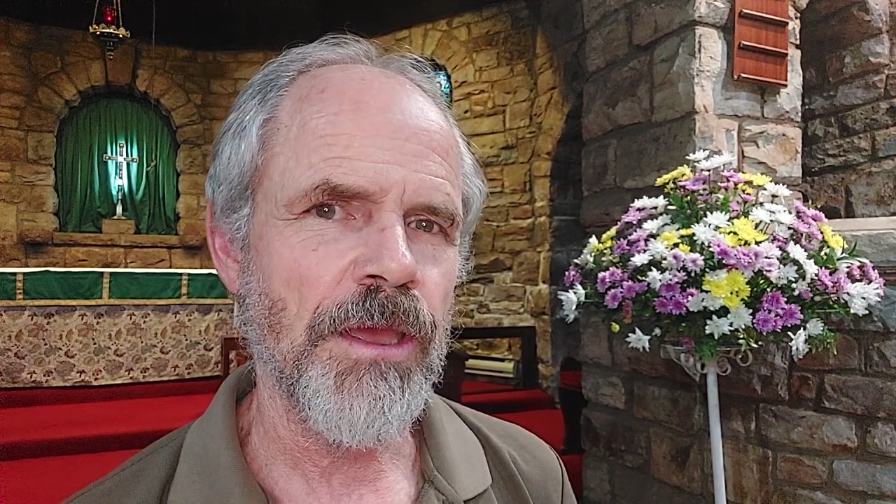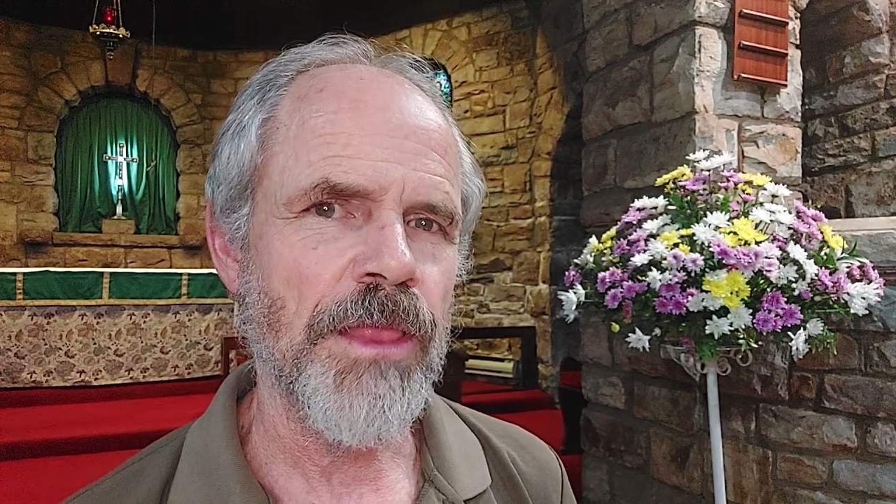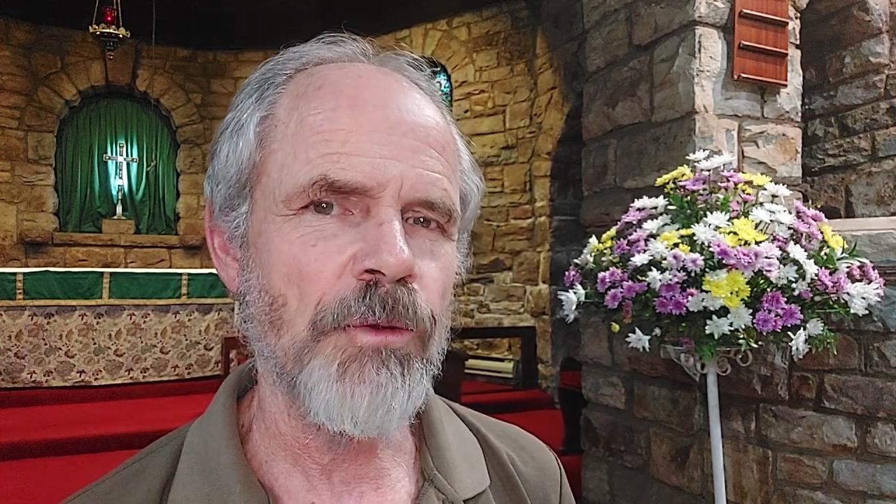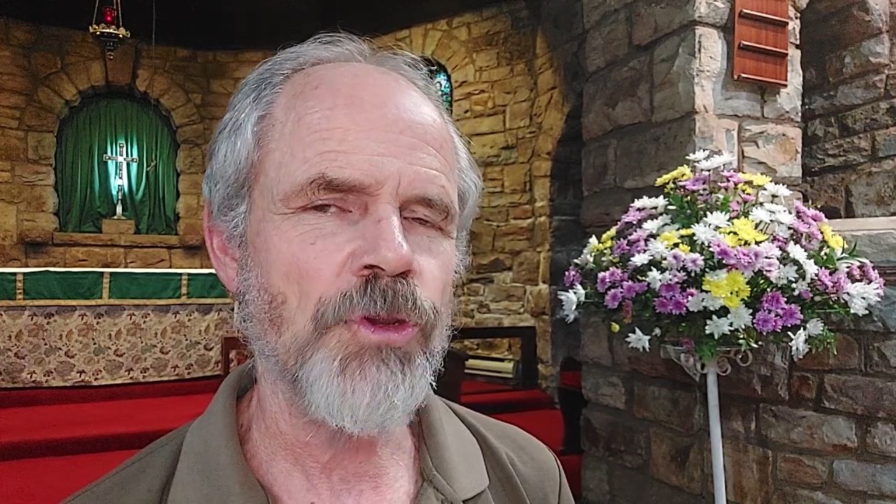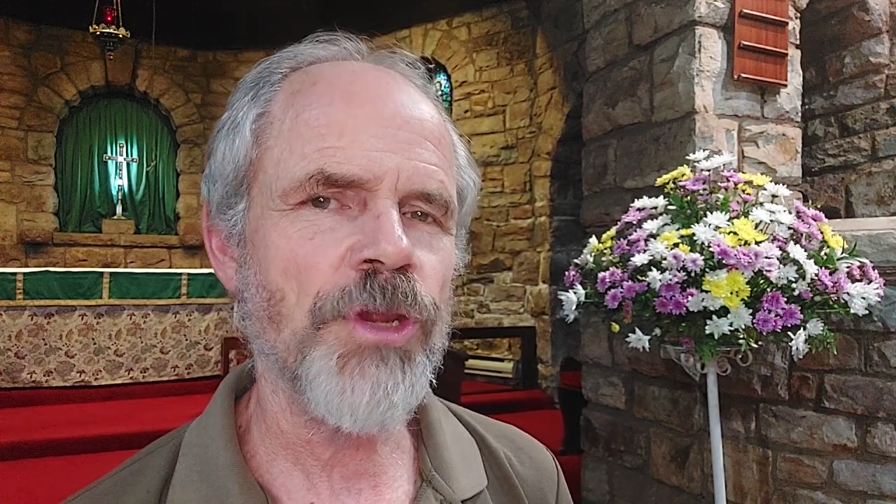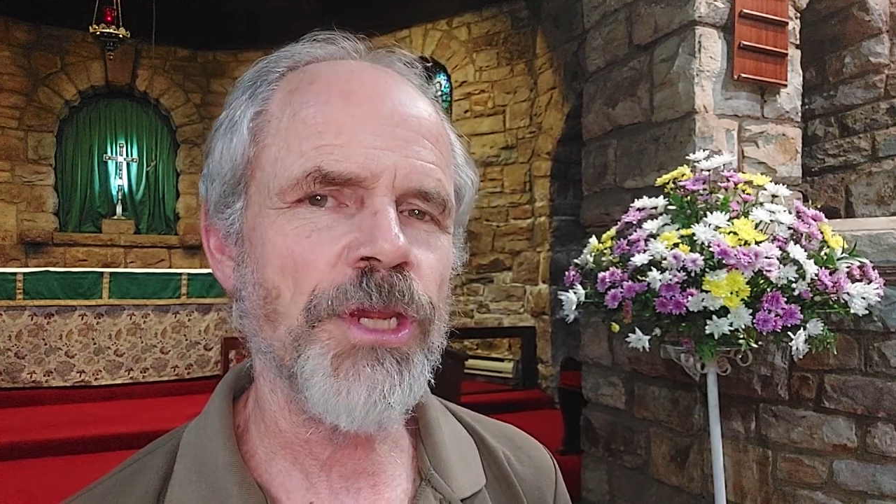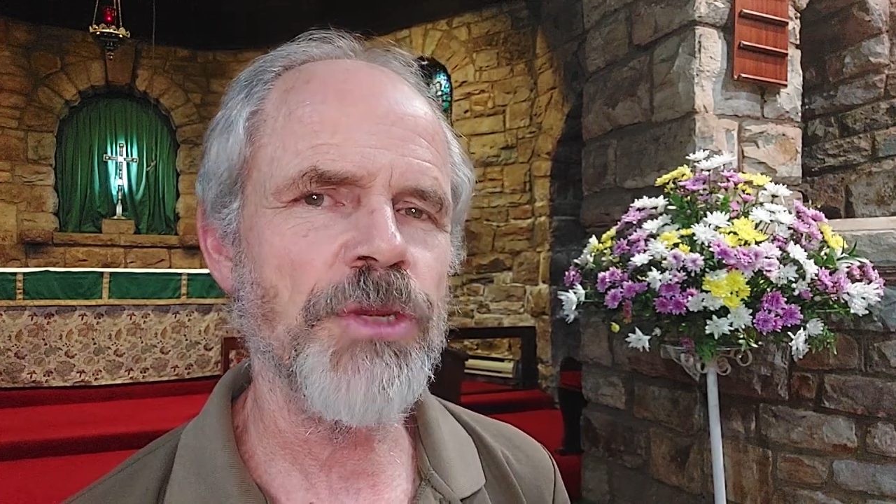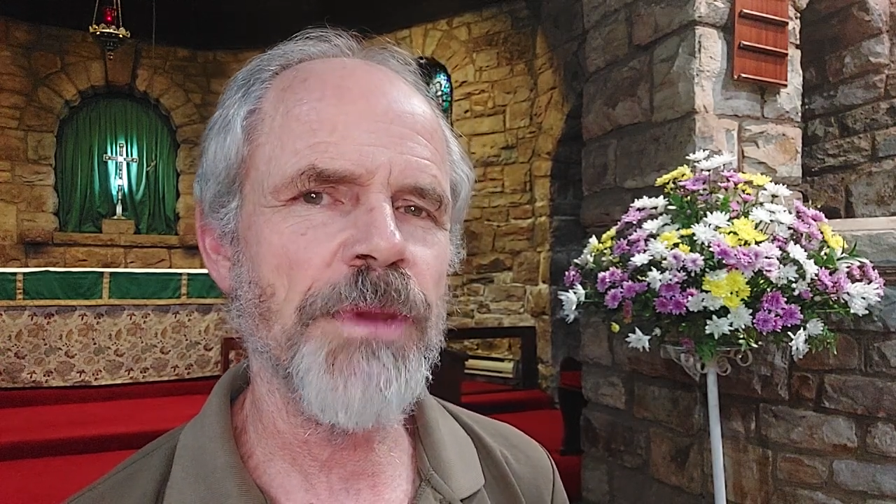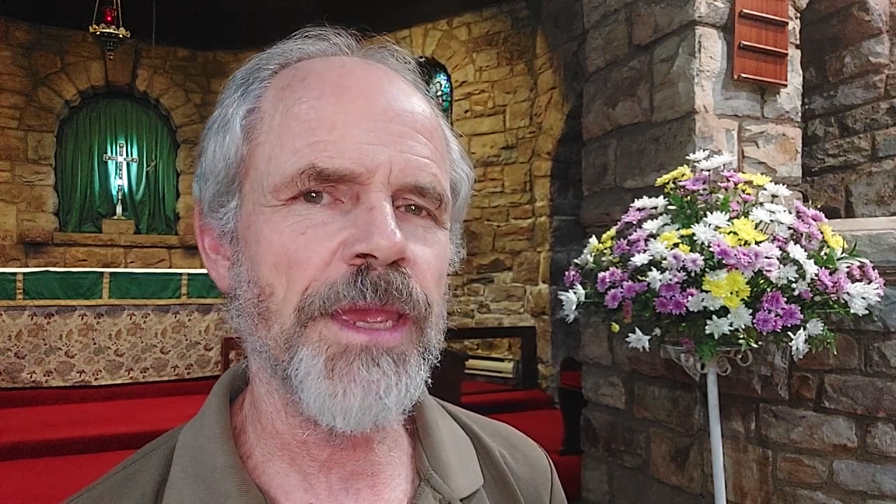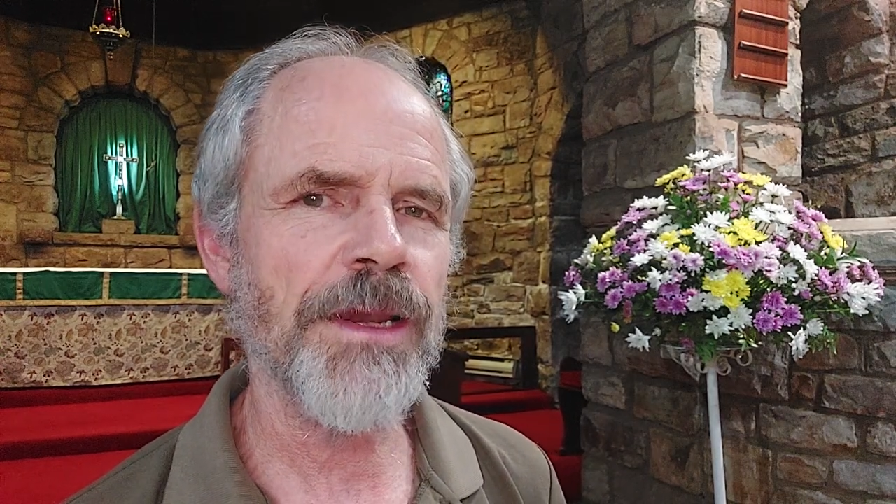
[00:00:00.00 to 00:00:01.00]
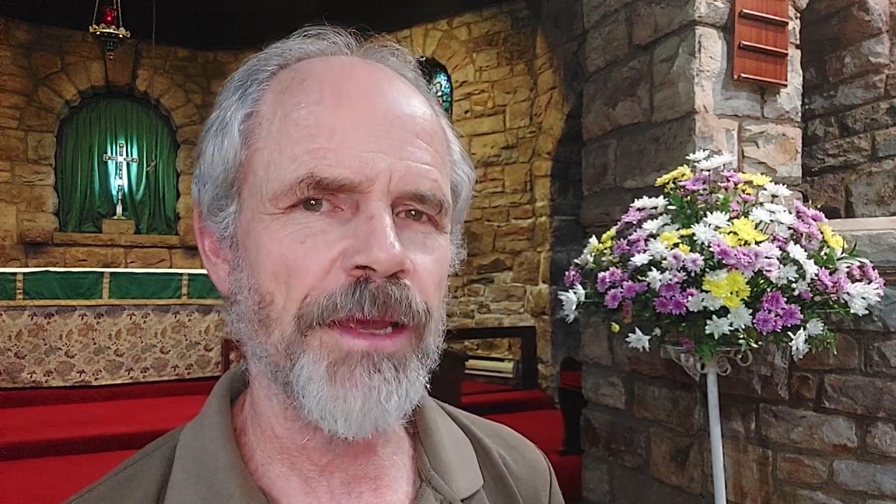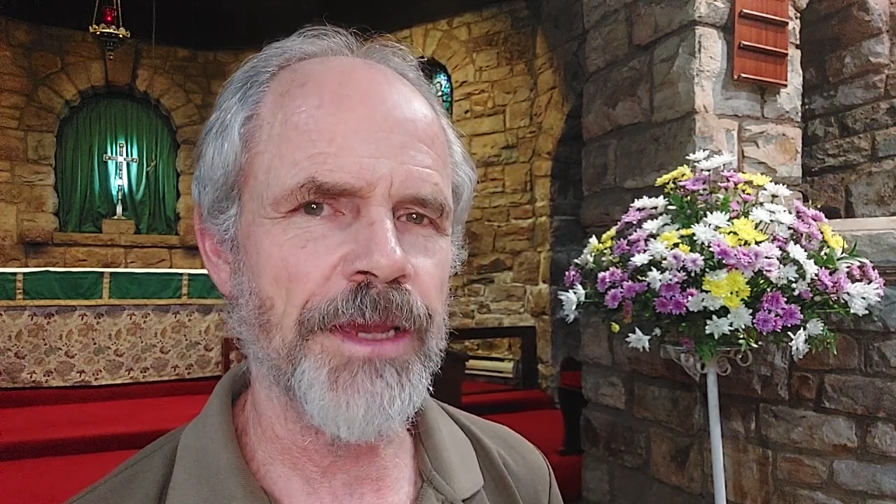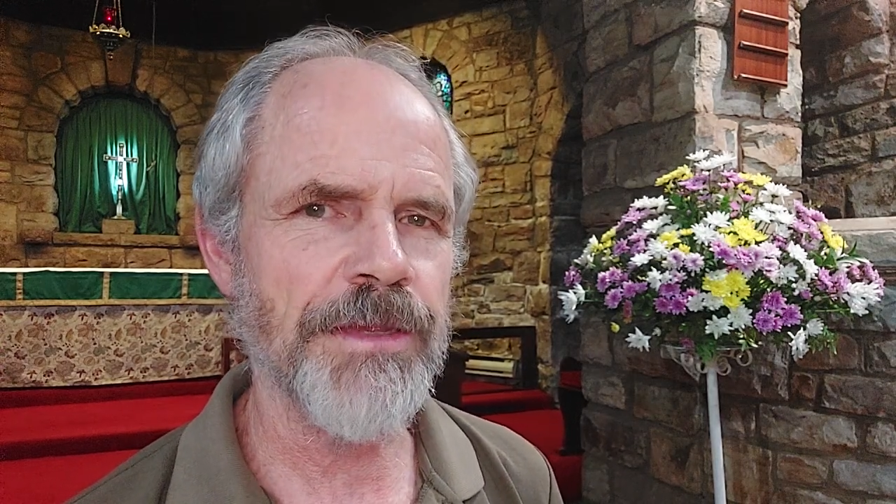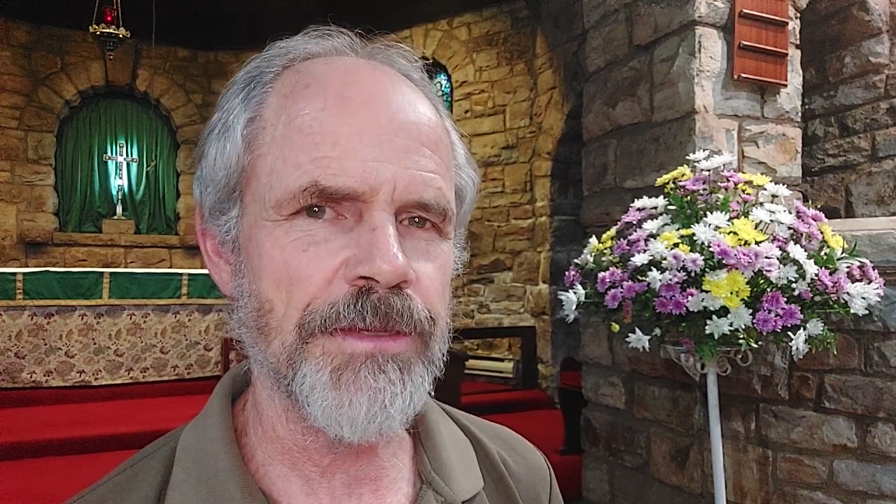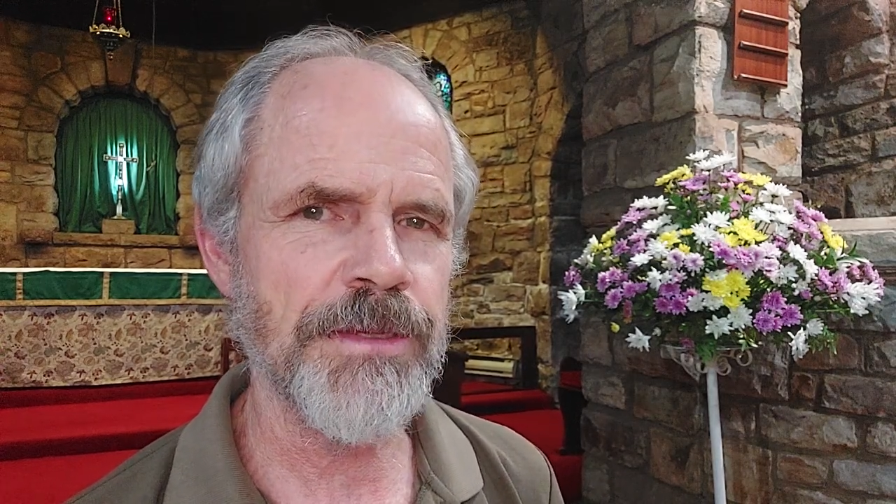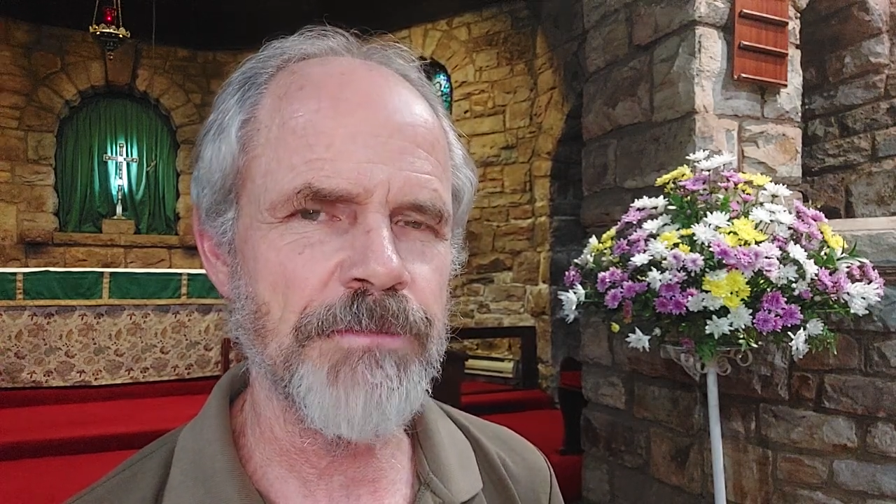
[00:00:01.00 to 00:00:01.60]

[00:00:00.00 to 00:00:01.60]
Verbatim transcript: they were trying to make alliances.